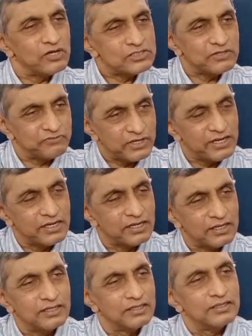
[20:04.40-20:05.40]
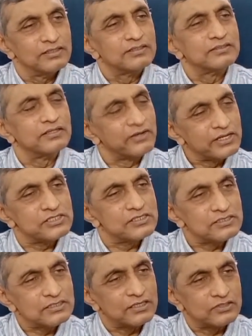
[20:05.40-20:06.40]
of the
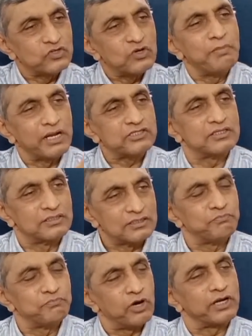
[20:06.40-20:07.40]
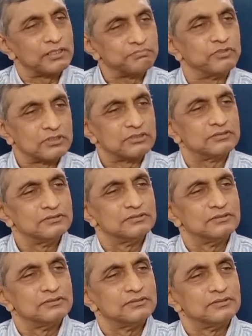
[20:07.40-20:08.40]
reasons that you mentioned, the pocketbook.
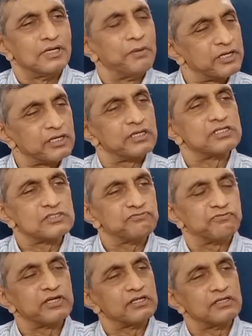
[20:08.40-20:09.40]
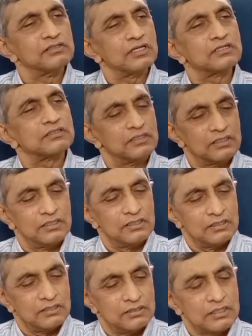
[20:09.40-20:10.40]
Americans feel that
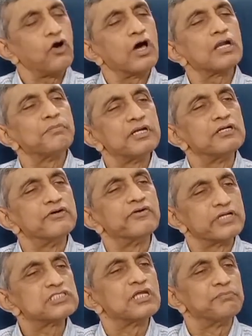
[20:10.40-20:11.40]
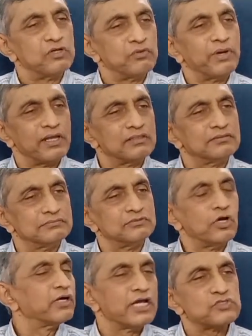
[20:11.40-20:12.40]
economy did reasonably well,
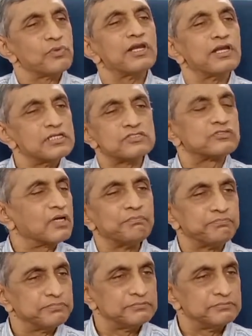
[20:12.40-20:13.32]
not as well as Trump